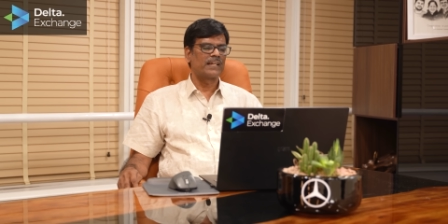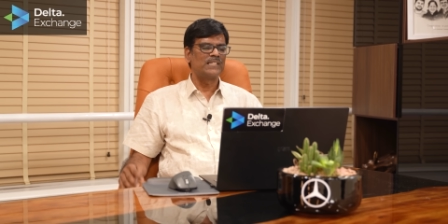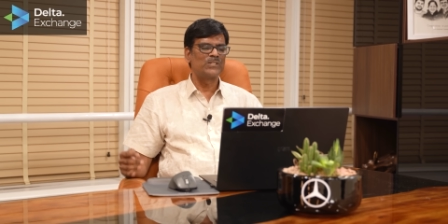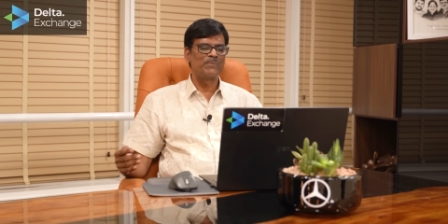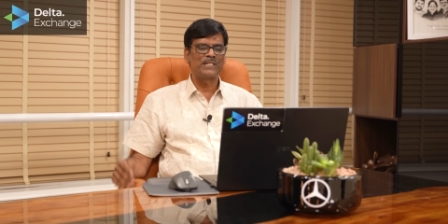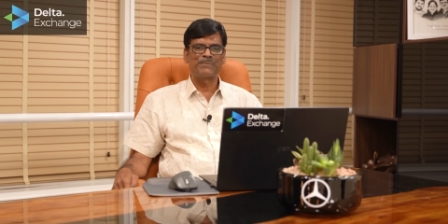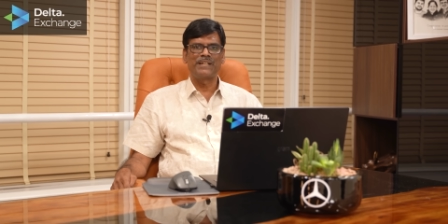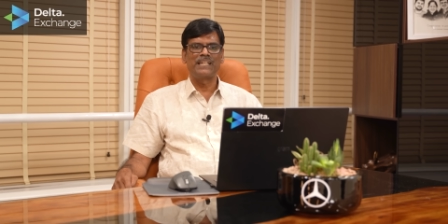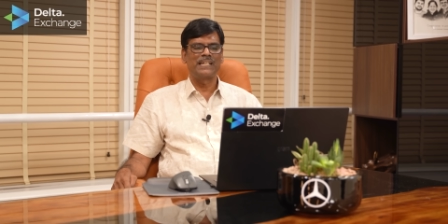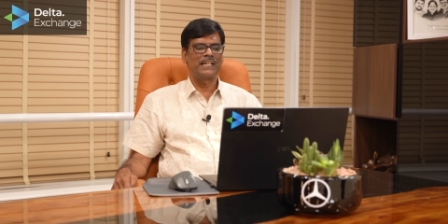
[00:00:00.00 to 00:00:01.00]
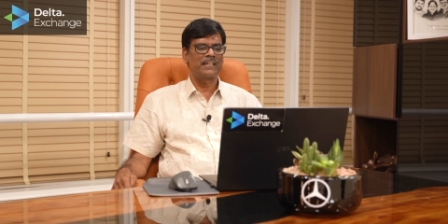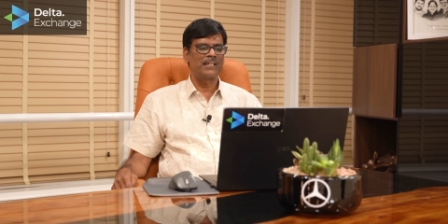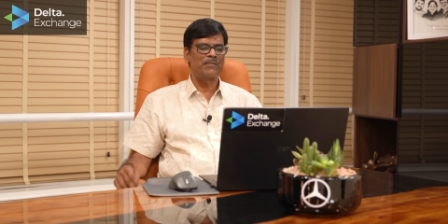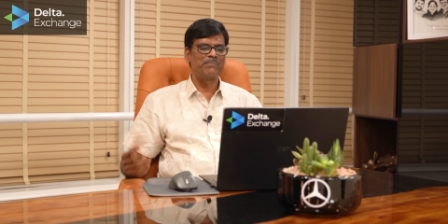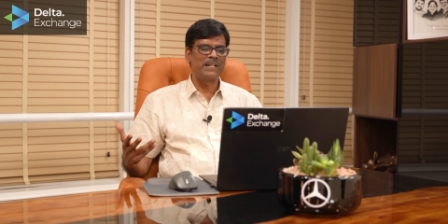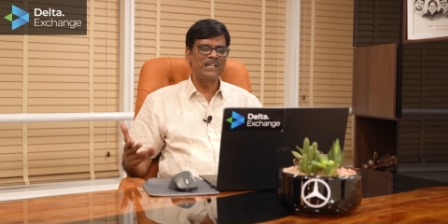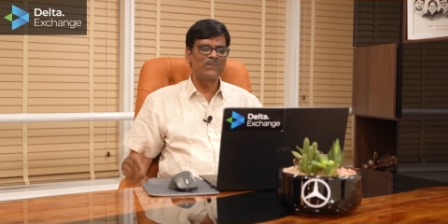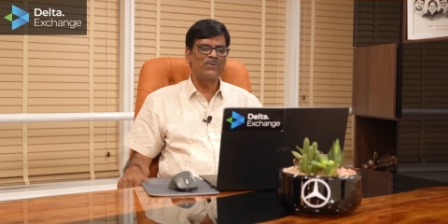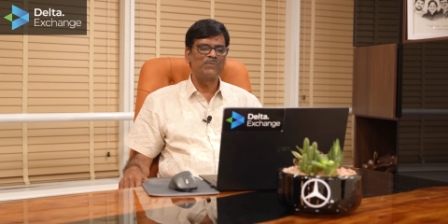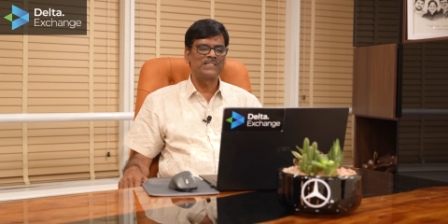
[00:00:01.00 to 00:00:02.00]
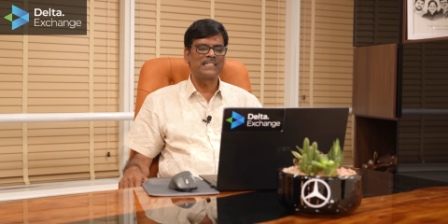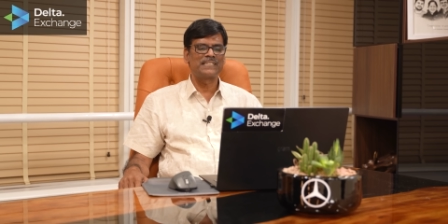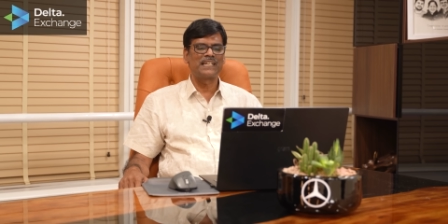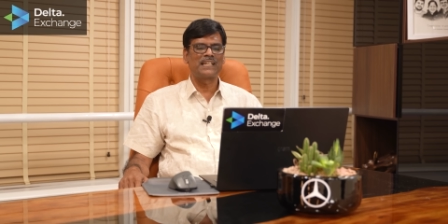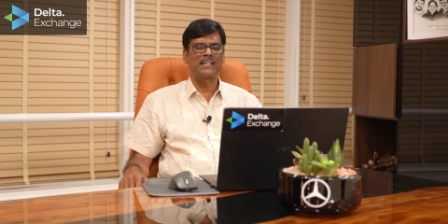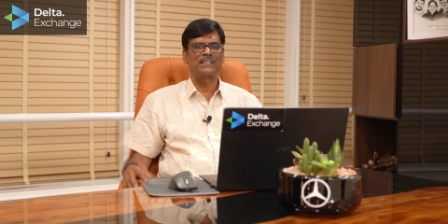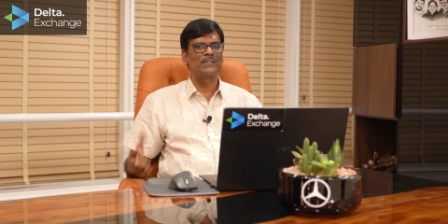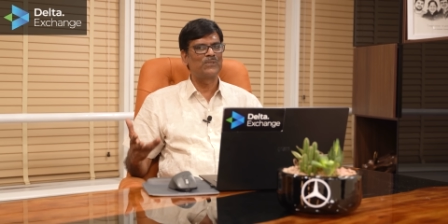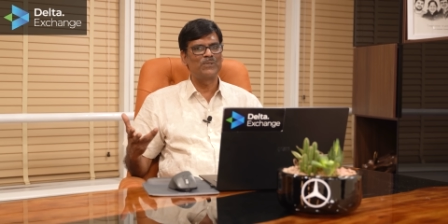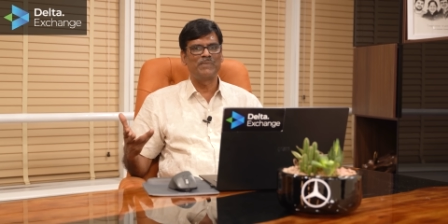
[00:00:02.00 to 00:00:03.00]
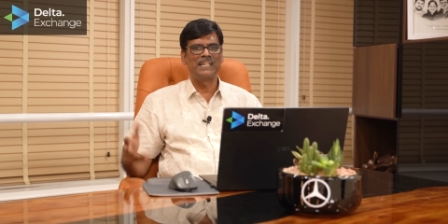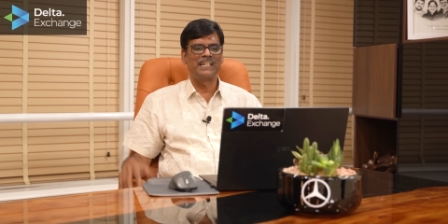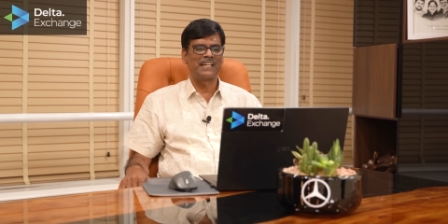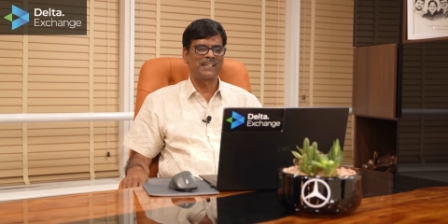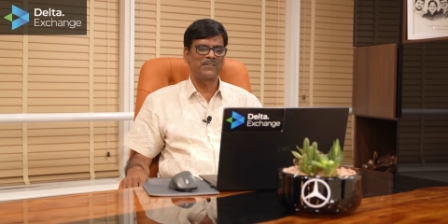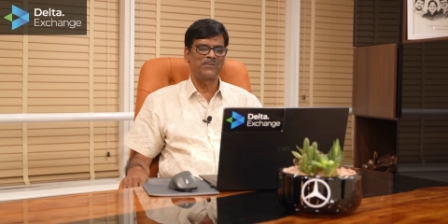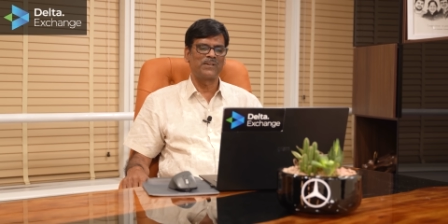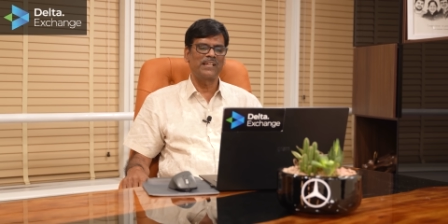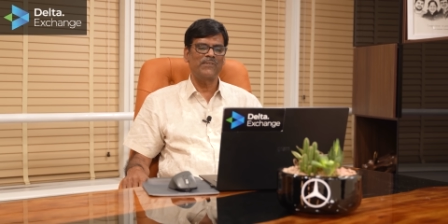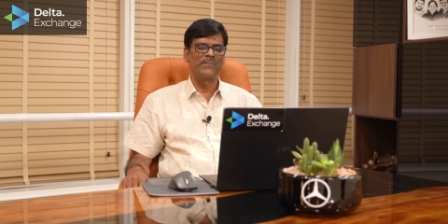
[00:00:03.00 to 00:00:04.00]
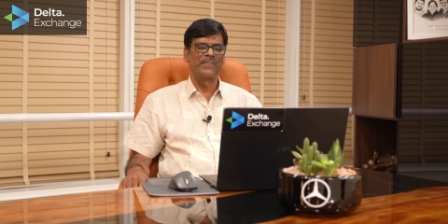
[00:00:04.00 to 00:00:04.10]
consumer spending data, pending home sales data. There are too many data today.